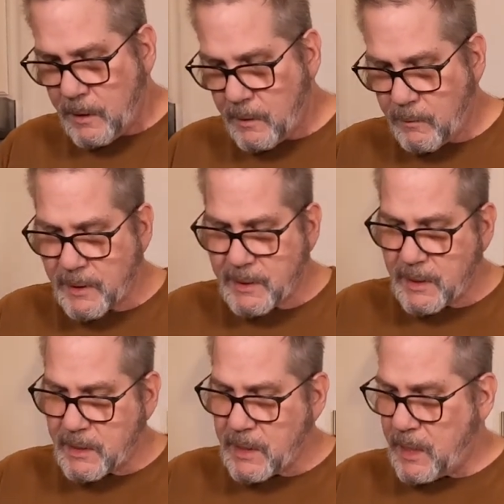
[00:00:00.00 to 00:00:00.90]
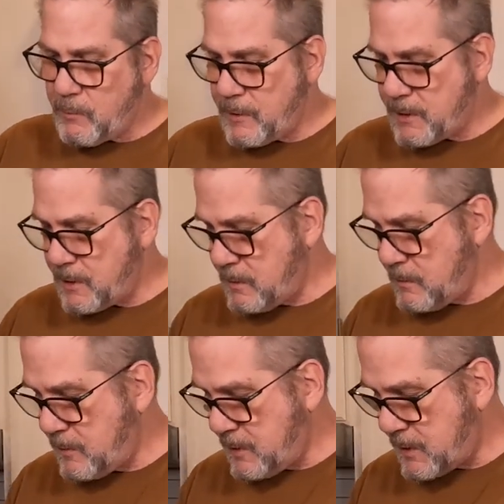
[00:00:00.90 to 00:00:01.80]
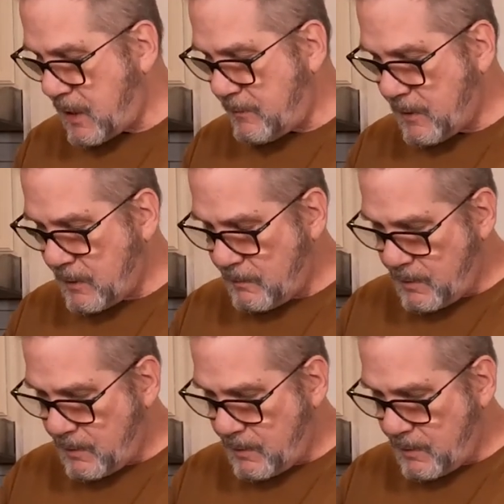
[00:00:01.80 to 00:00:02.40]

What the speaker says: The rest of the time was having